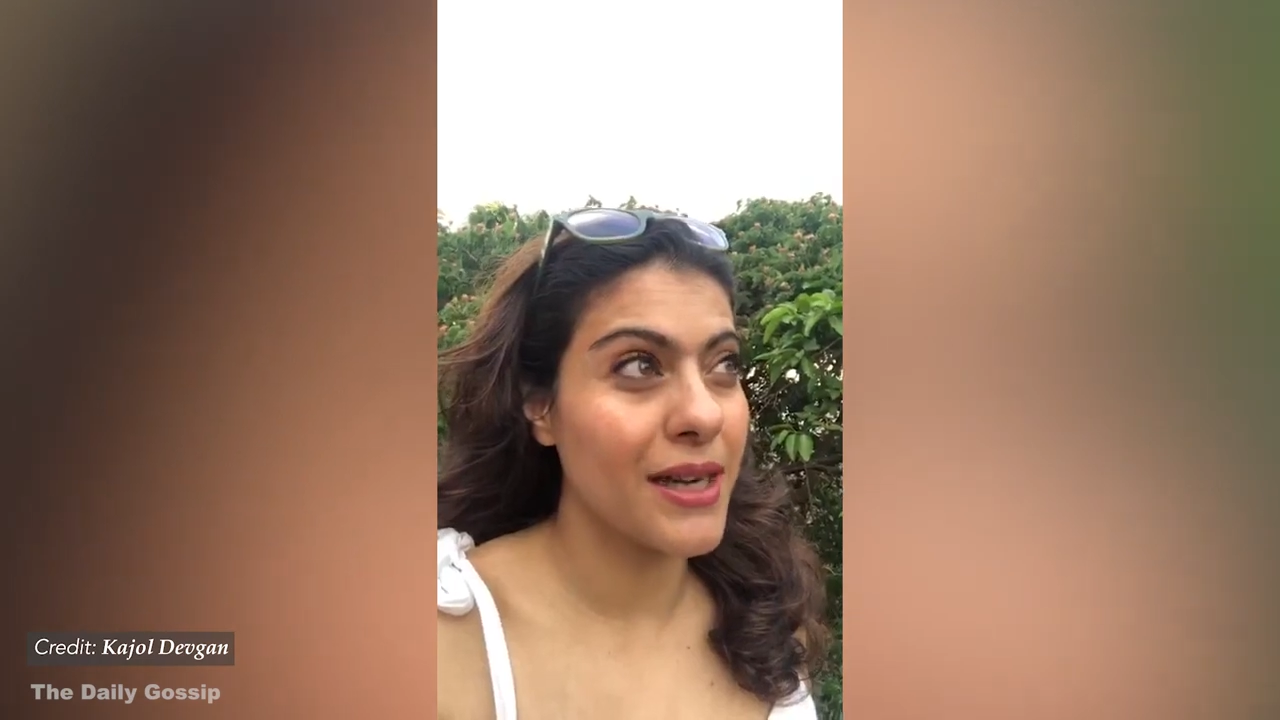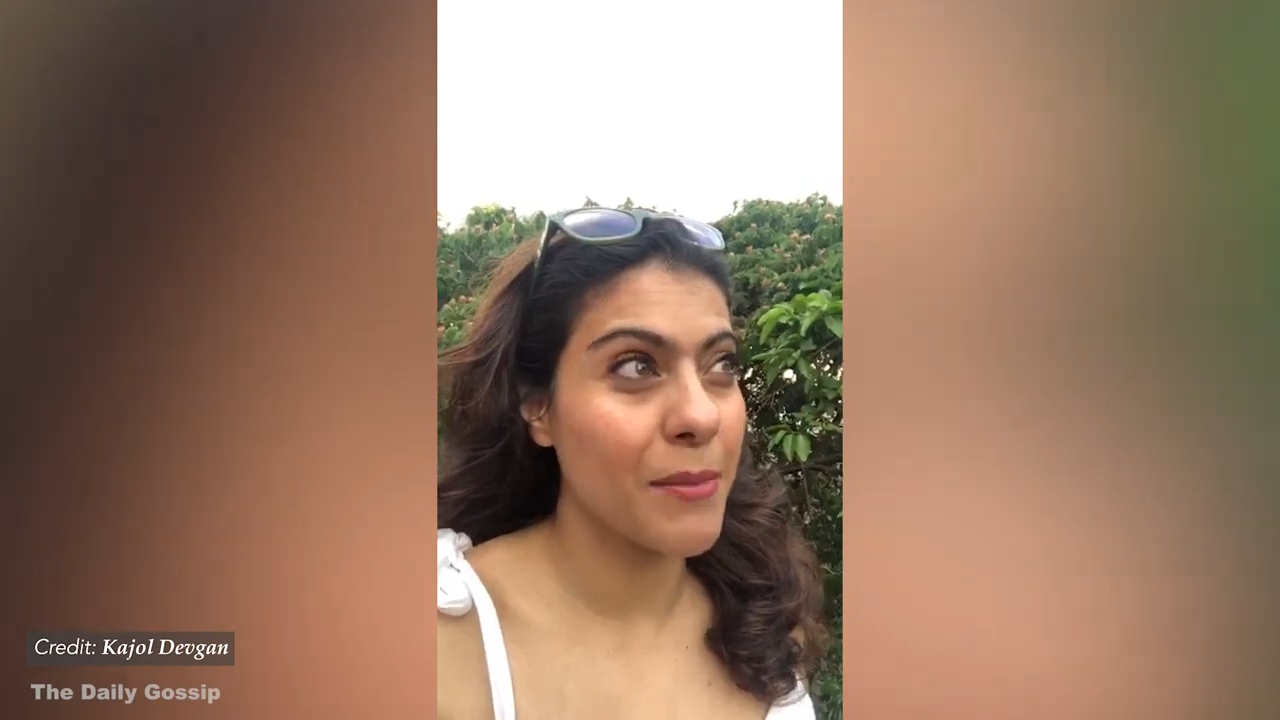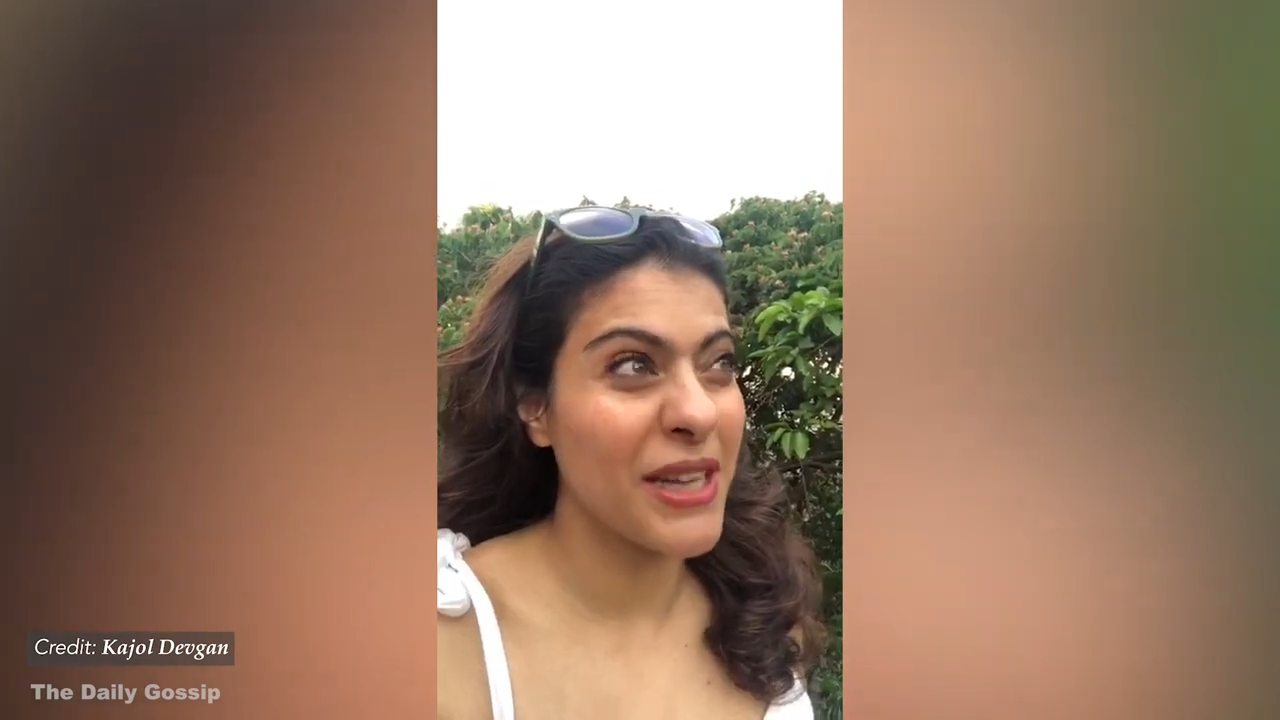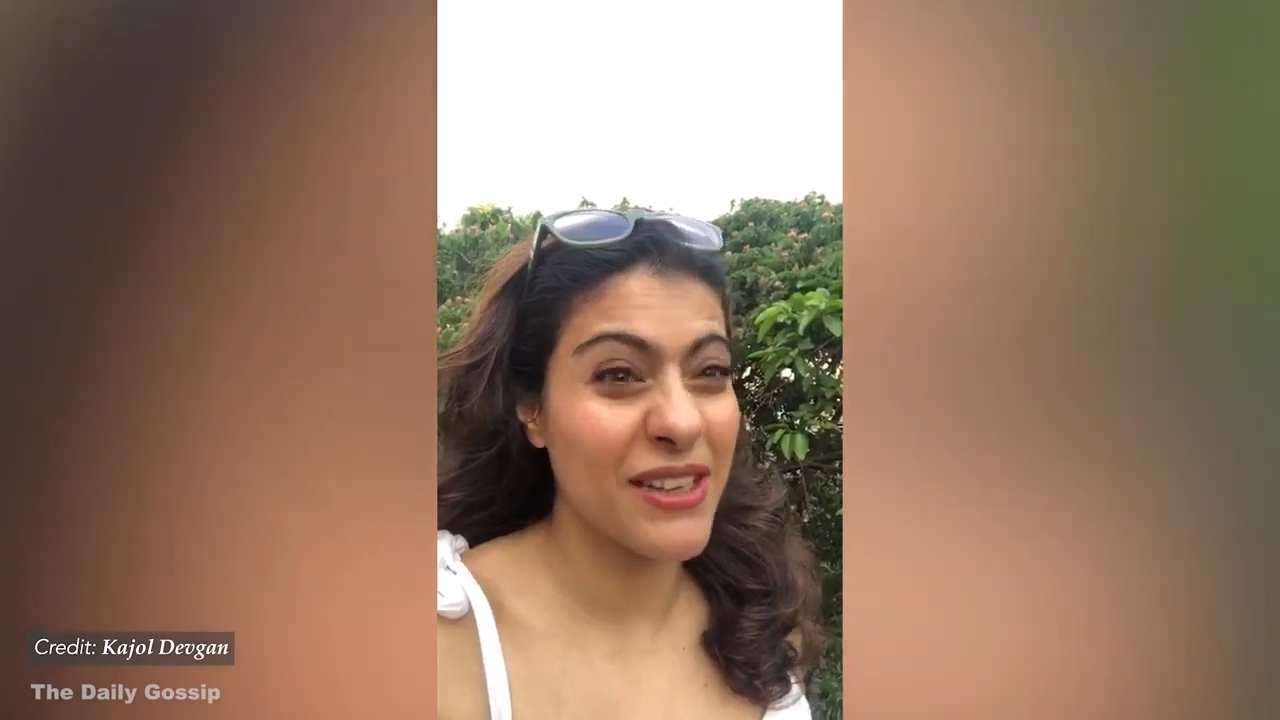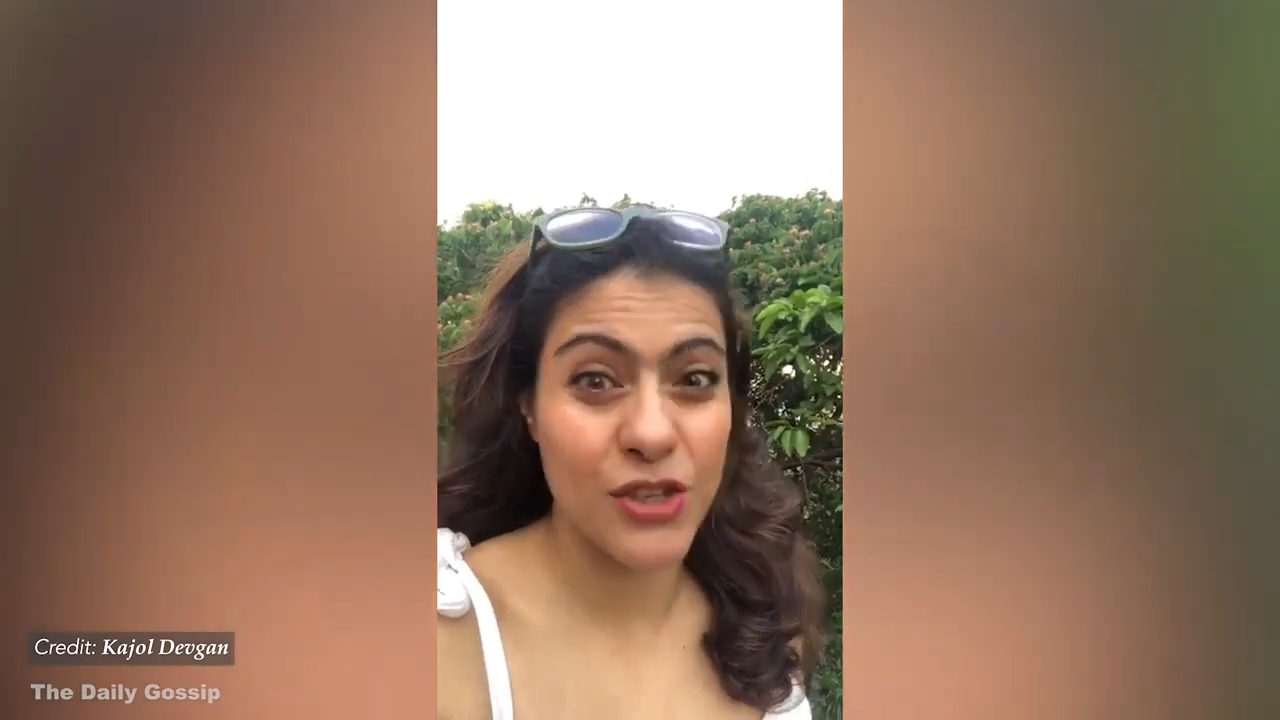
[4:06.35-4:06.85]
I
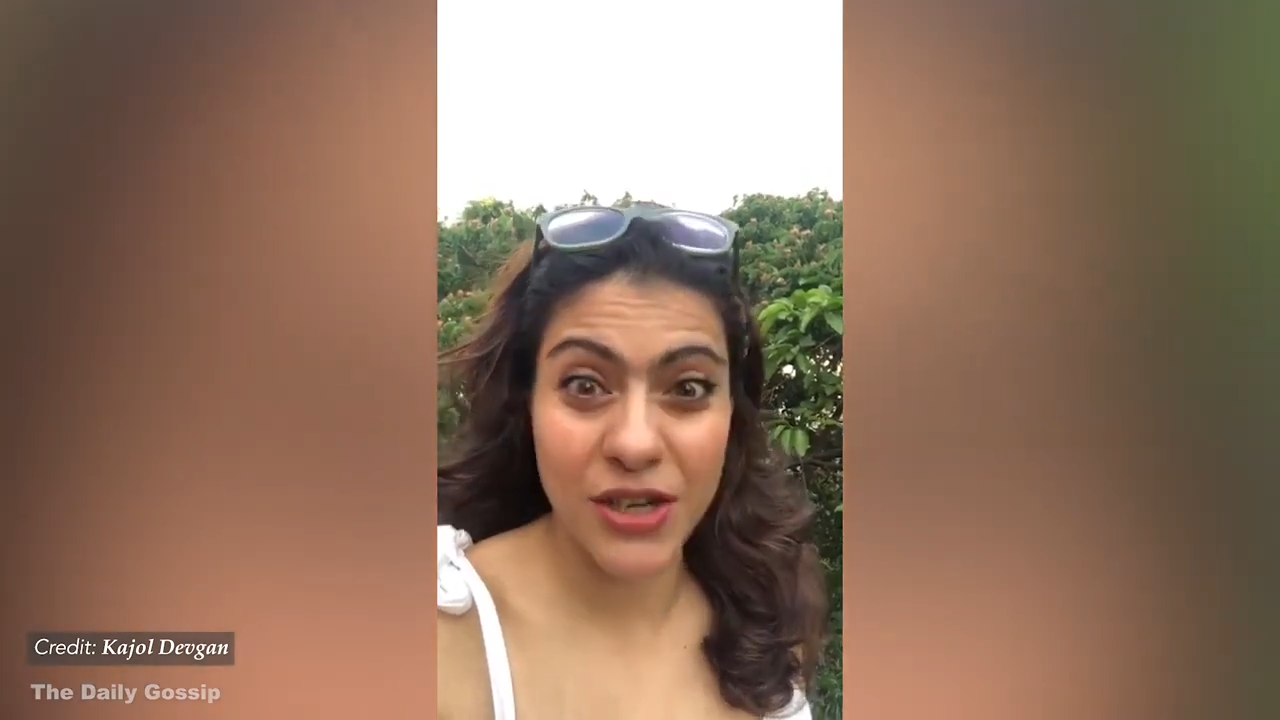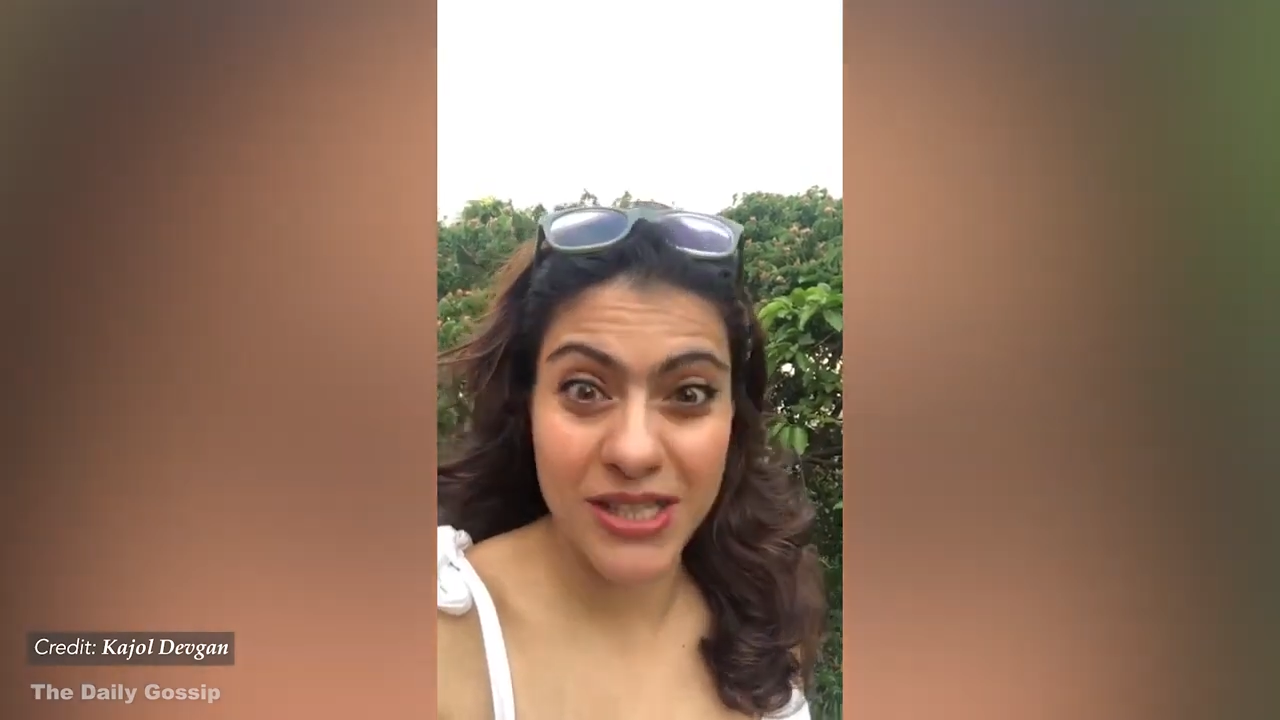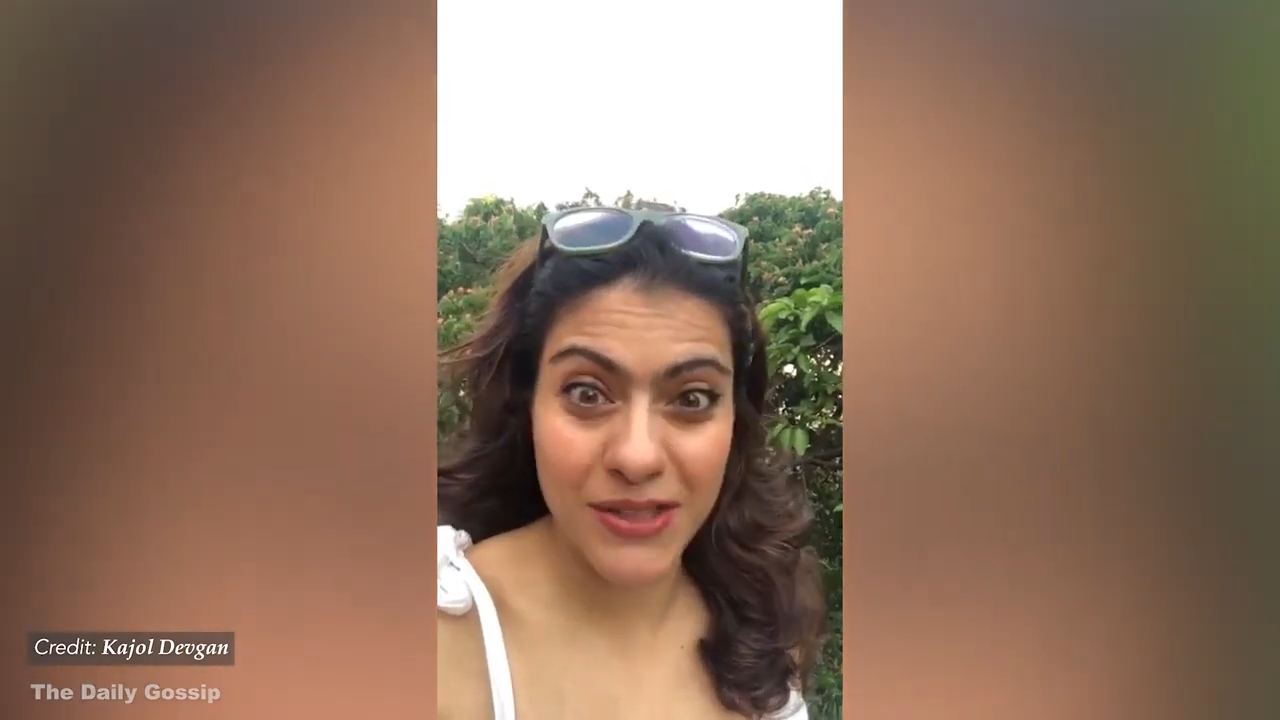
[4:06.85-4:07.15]
made a dress